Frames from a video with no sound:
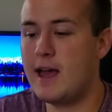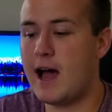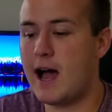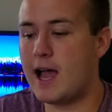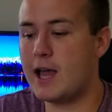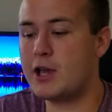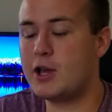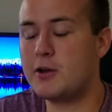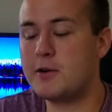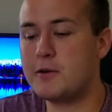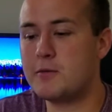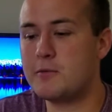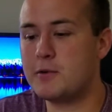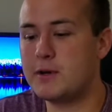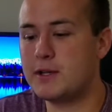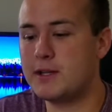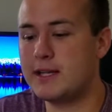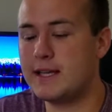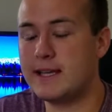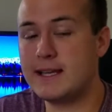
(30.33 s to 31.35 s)
I couldn't
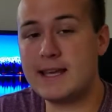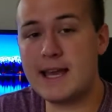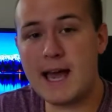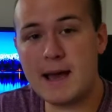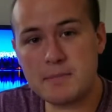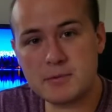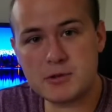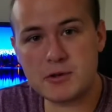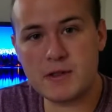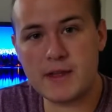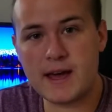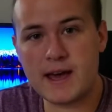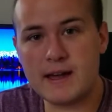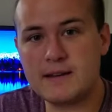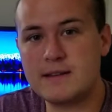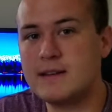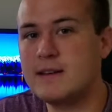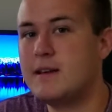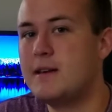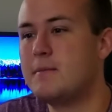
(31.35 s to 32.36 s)
really capture that